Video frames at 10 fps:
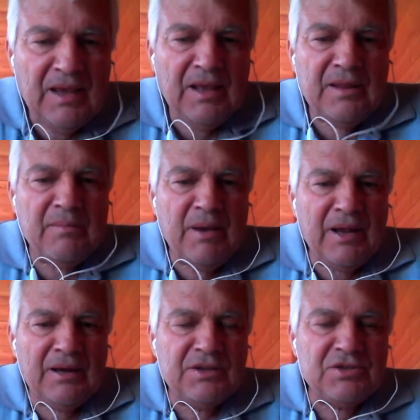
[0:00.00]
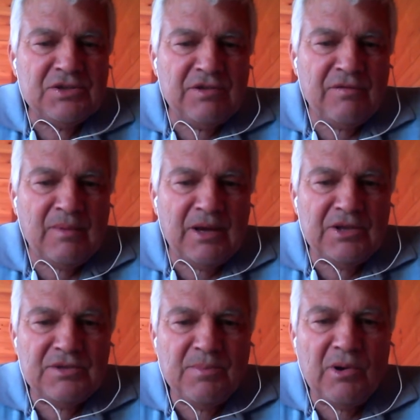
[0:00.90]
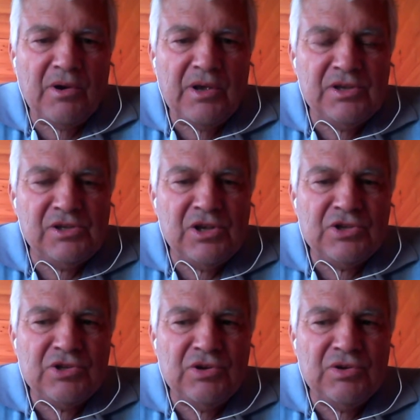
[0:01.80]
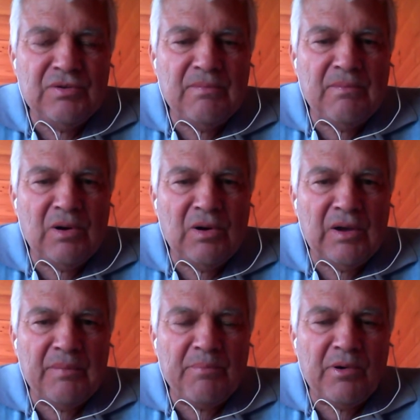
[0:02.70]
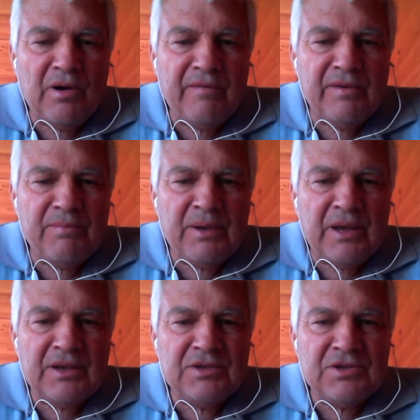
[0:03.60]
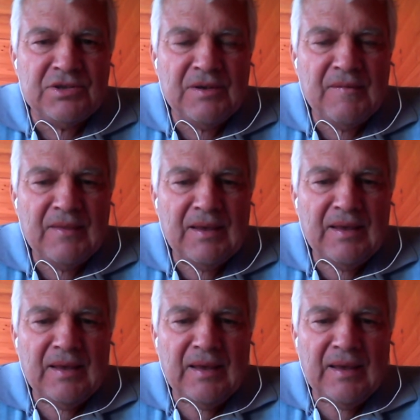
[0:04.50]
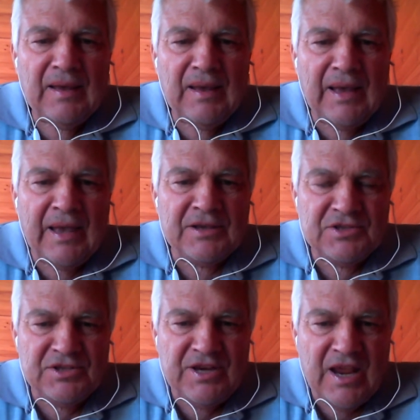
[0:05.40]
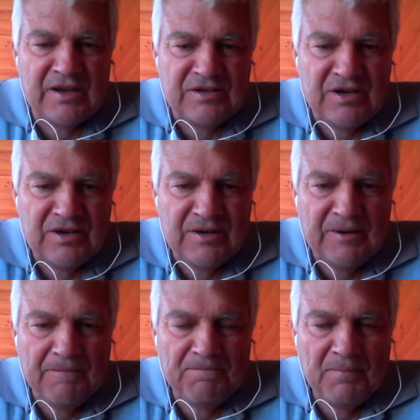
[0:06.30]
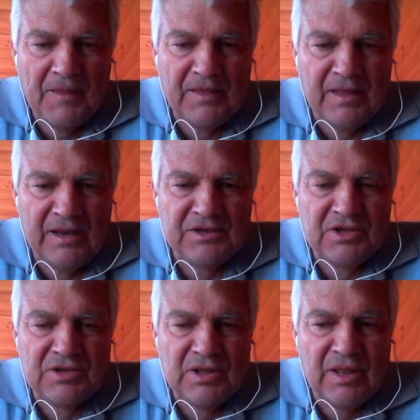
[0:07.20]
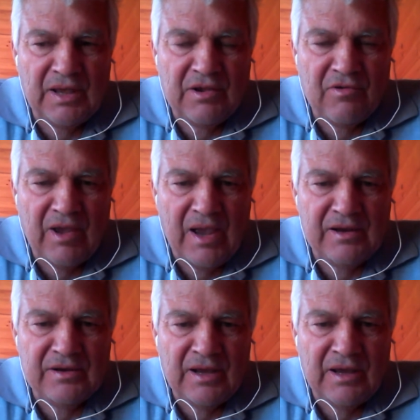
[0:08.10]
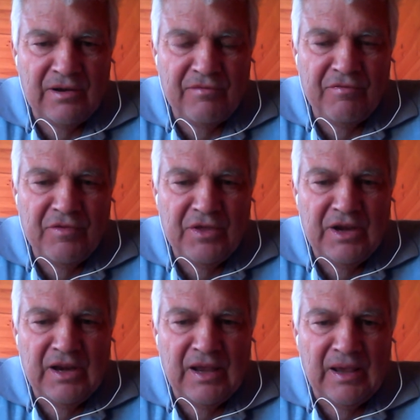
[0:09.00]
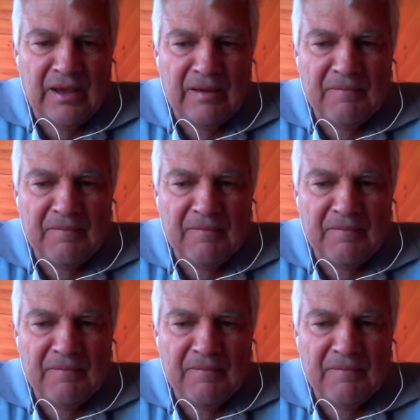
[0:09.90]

The balance of the money supply is issued by private banks as debt. They create it out of thin air.